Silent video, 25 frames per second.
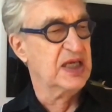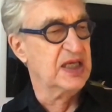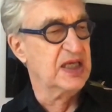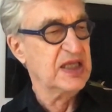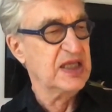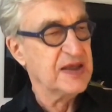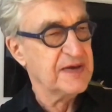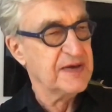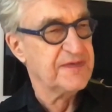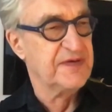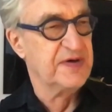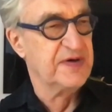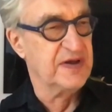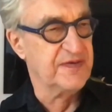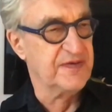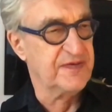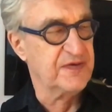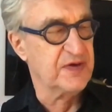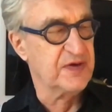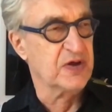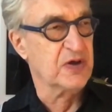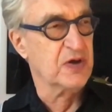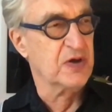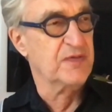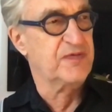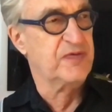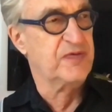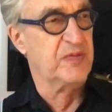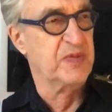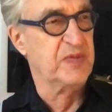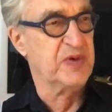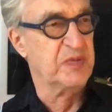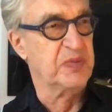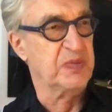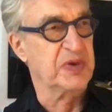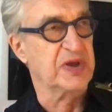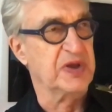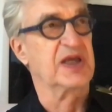even if you know from the
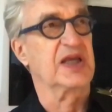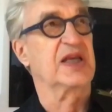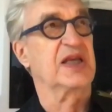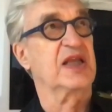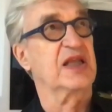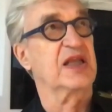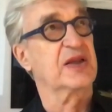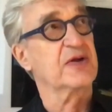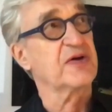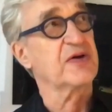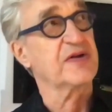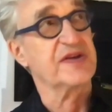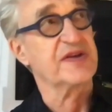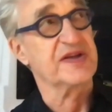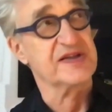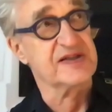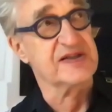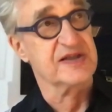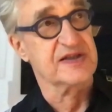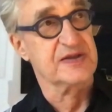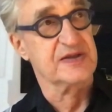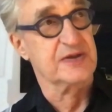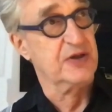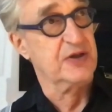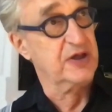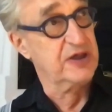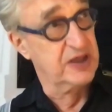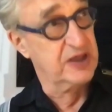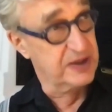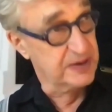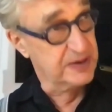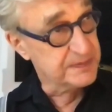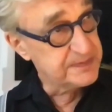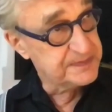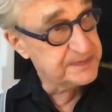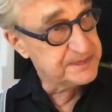beginning, no, this is not it.